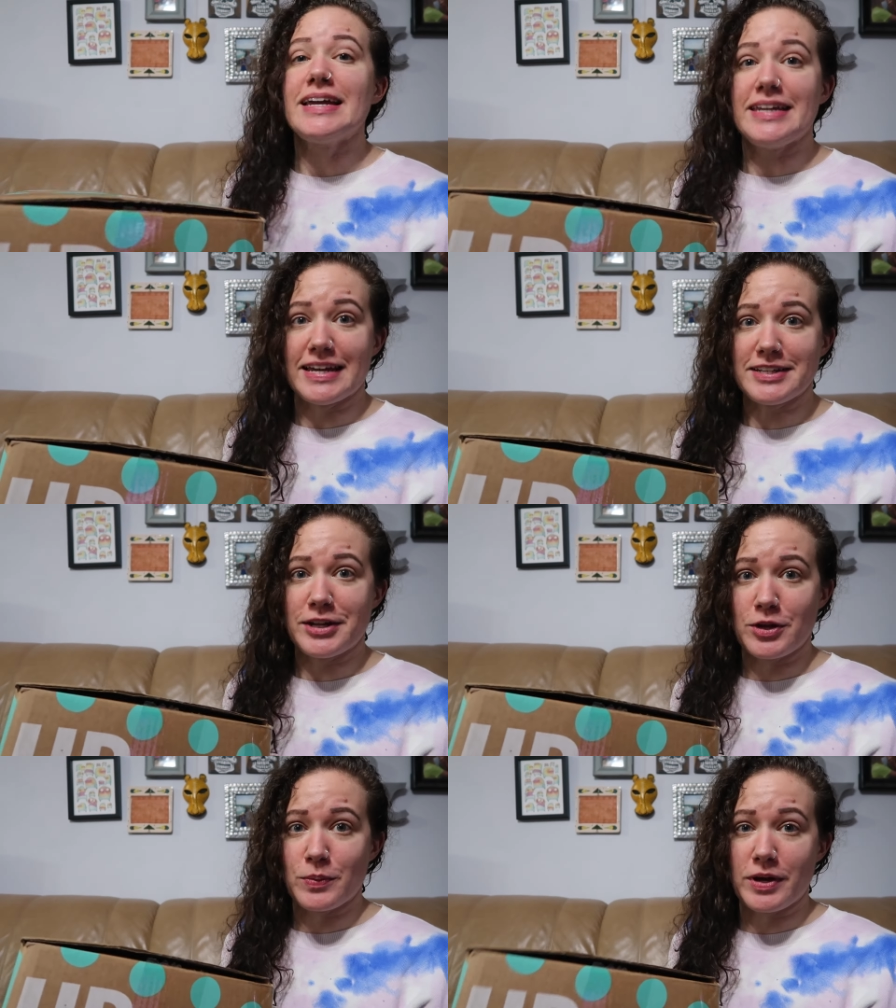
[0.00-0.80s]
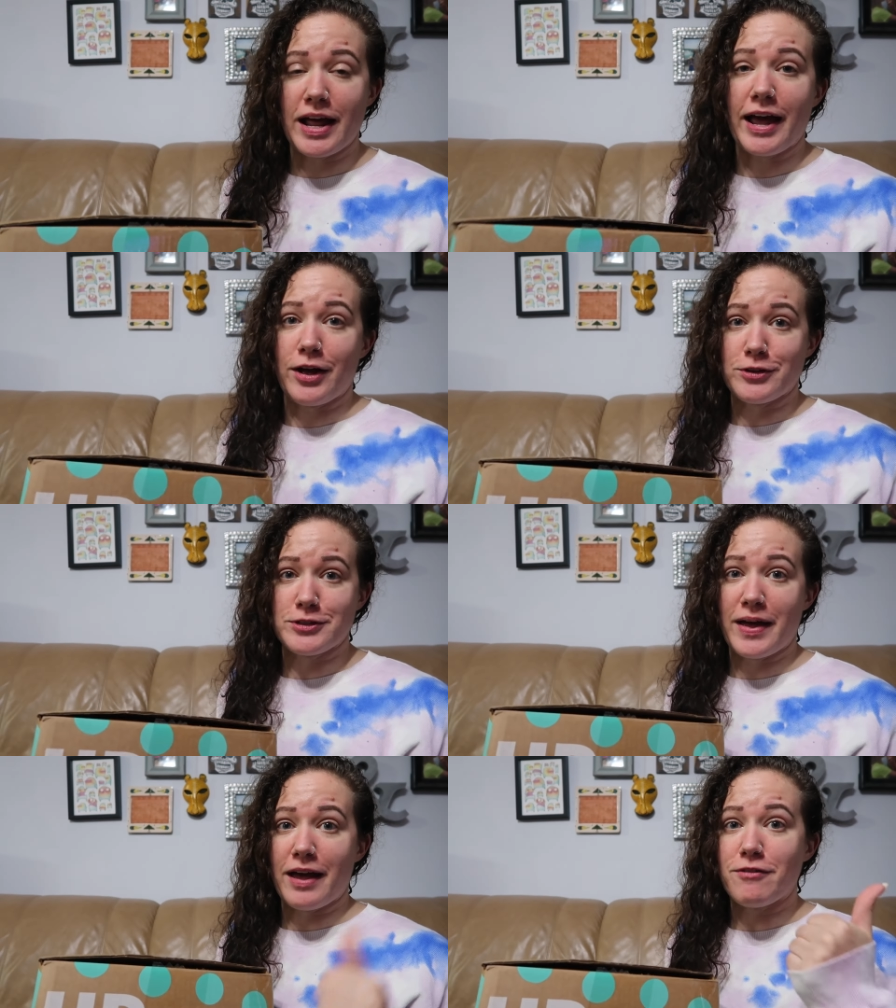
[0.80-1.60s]
Yes, another one. I
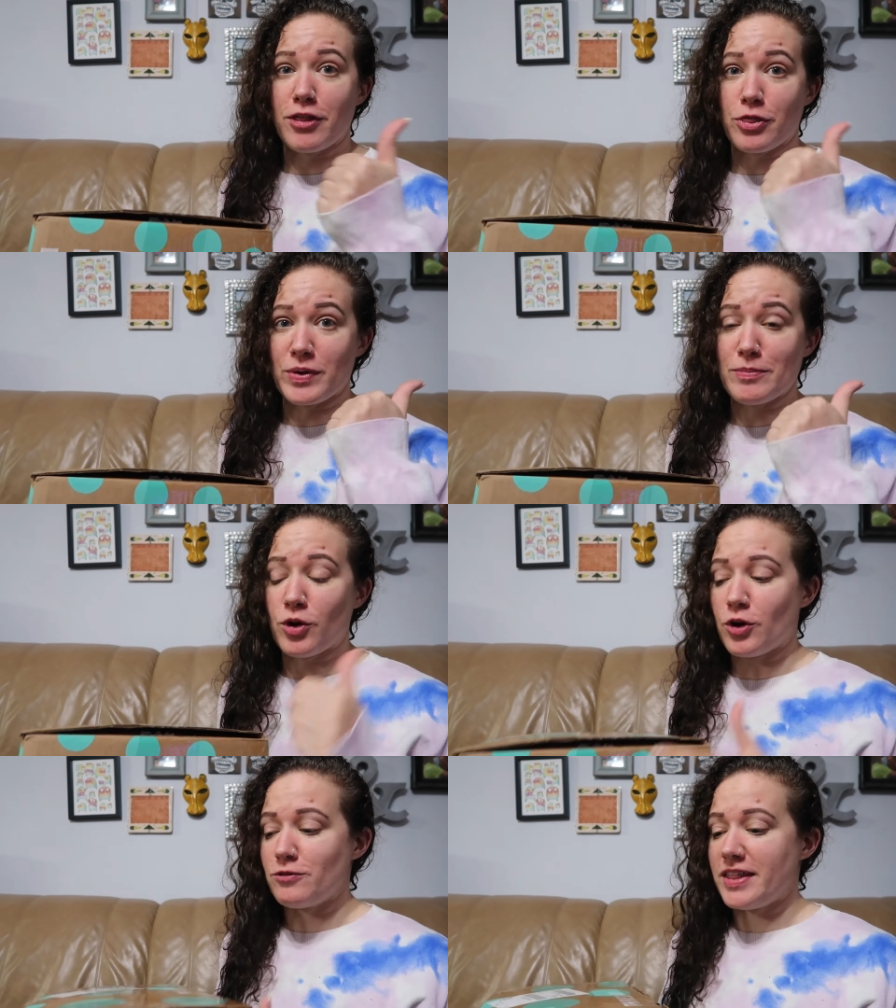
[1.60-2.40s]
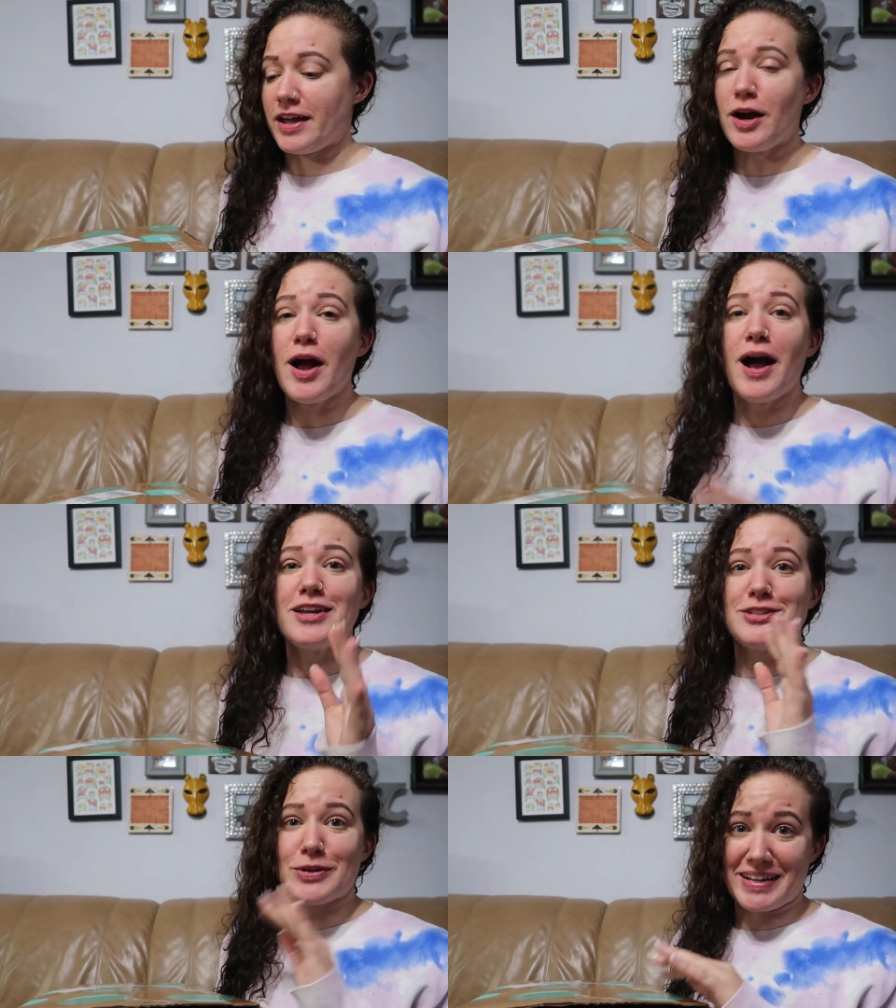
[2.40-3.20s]
also have three more over there.
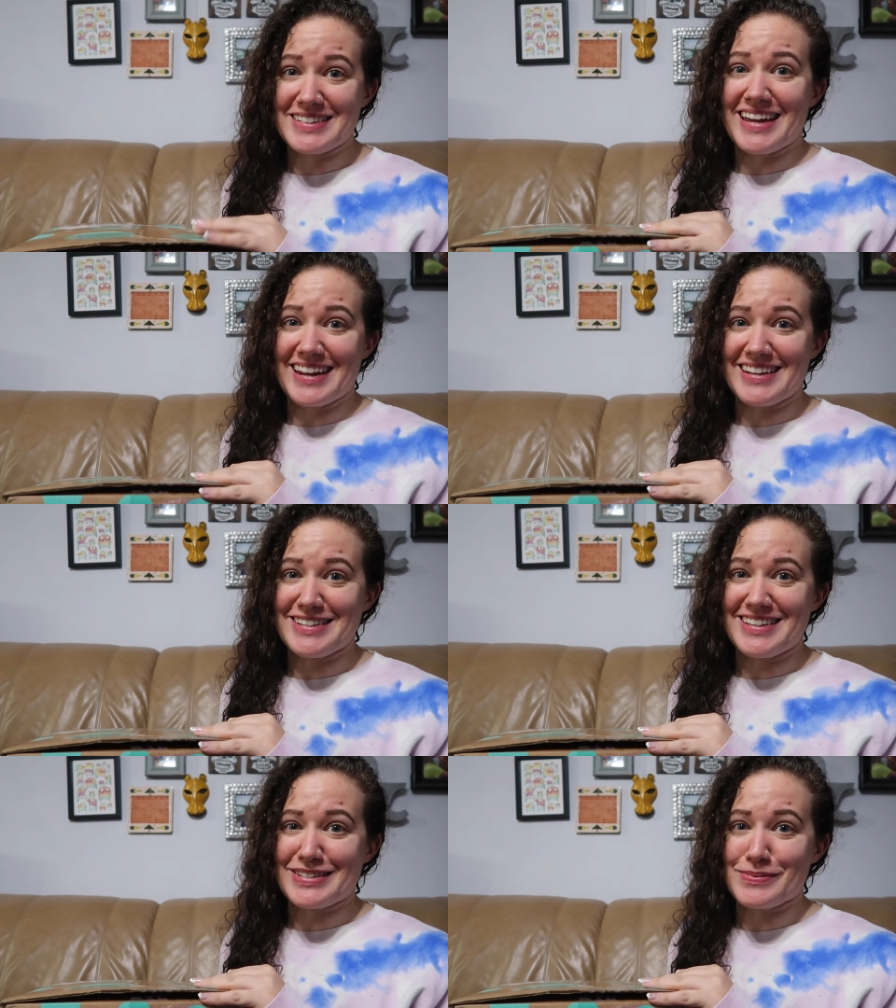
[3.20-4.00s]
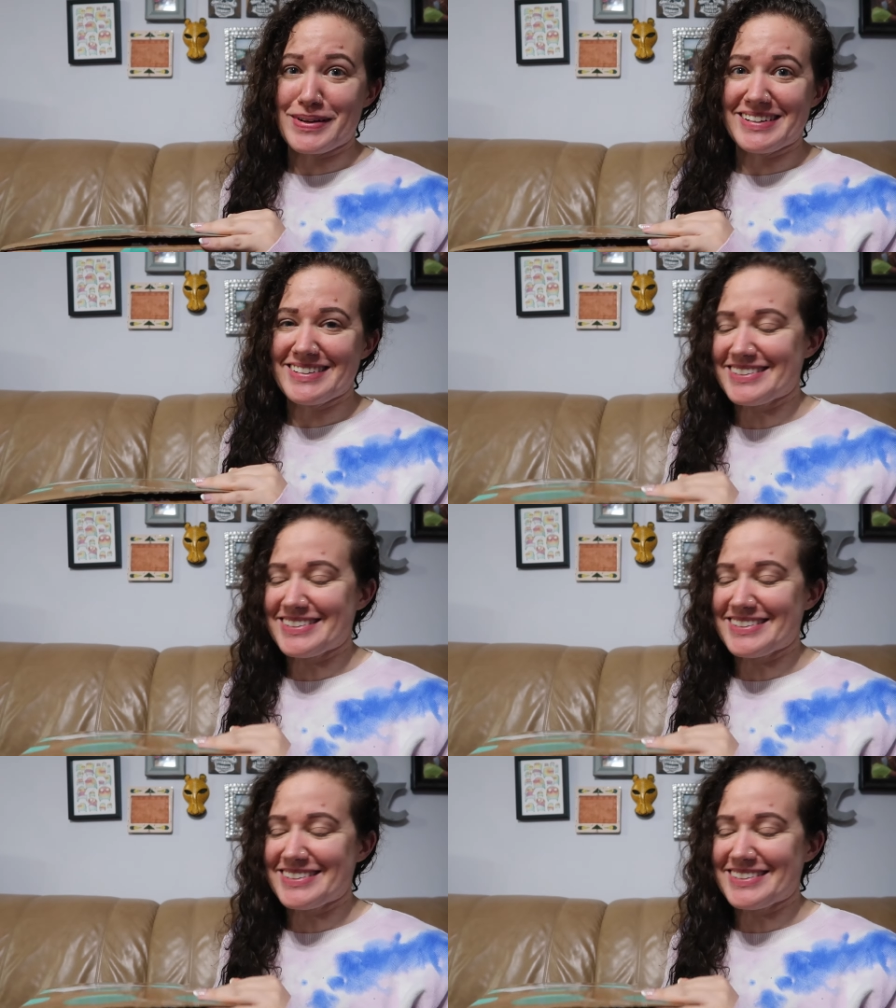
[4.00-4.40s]
So let's get into this one.